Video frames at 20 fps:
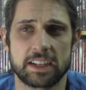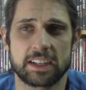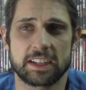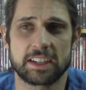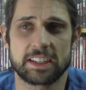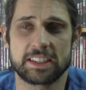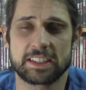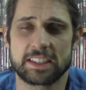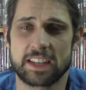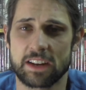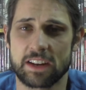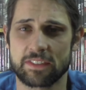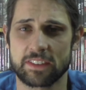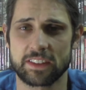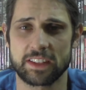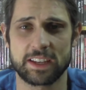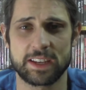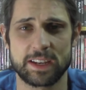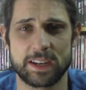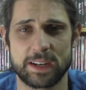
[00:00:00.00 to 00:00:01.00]
uh, he's
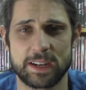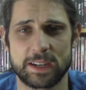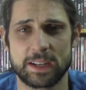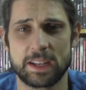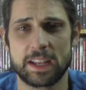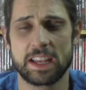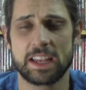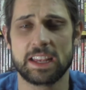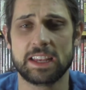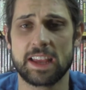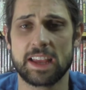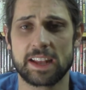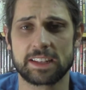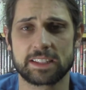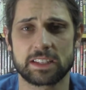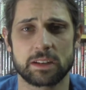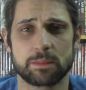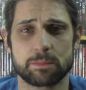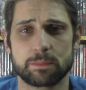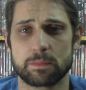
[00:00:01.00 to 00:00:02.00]
definitely uh, he
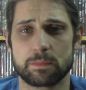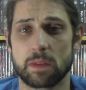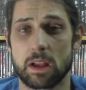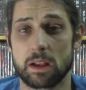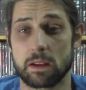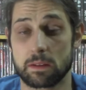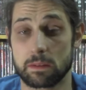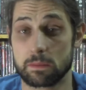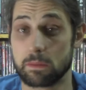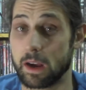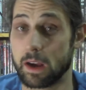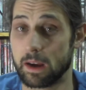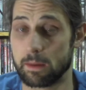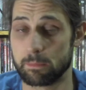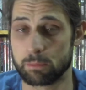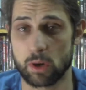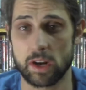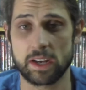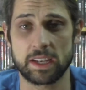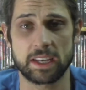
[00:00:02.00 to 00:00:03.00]
ends up uh,
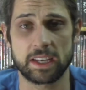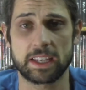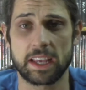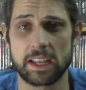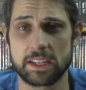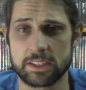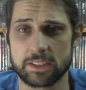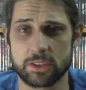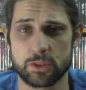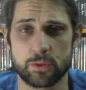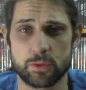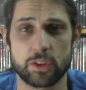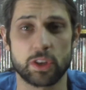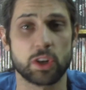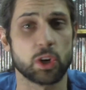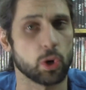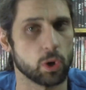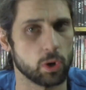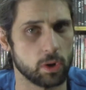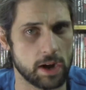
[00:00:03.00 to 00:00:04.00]
breaking into the
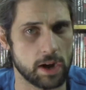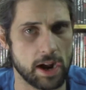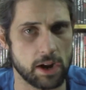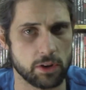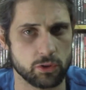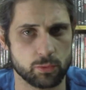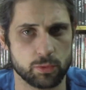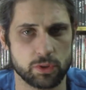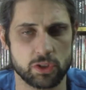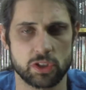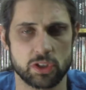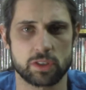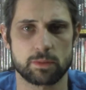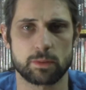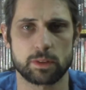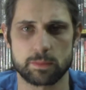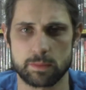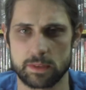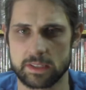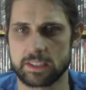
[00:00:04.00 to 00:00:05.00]
girl house, which is
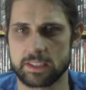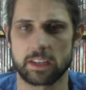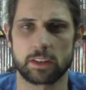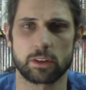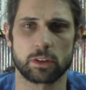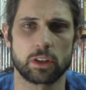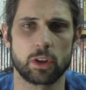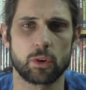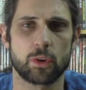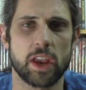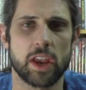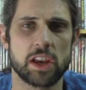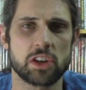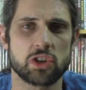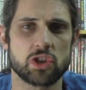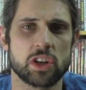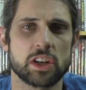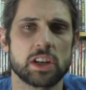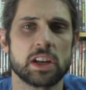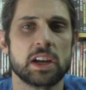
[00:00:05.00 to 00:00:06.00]
supposed to be a secret
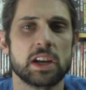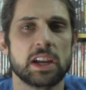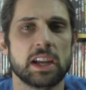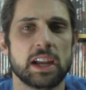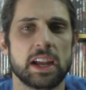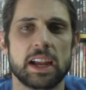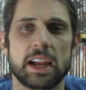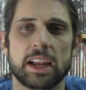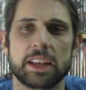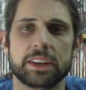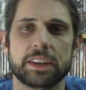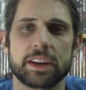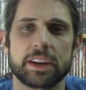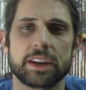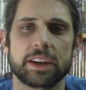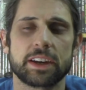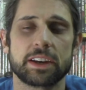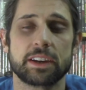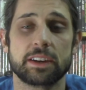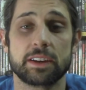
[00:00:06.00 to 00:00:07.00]
location, and
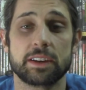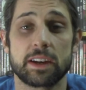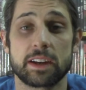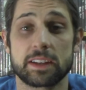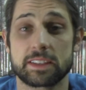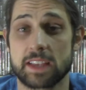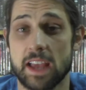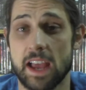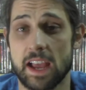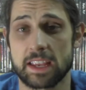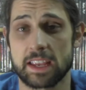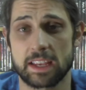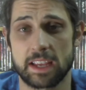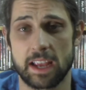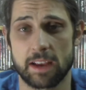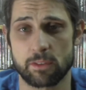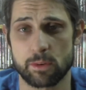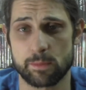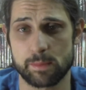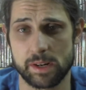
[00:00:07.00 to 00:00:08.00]
uh, attacking
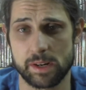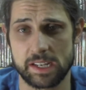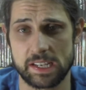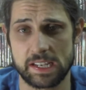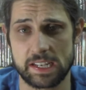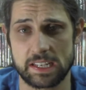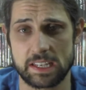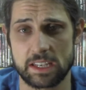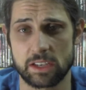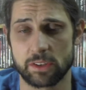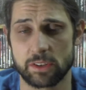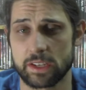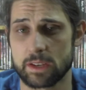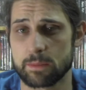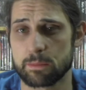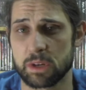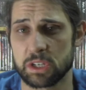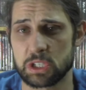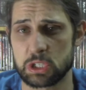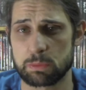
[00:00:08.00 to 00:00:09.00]
everybody and killing a
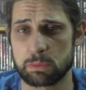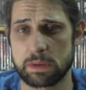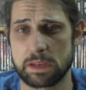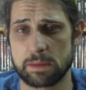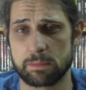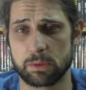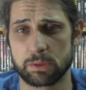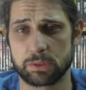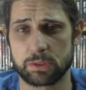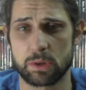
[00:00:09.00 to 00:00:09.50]
bunch of people.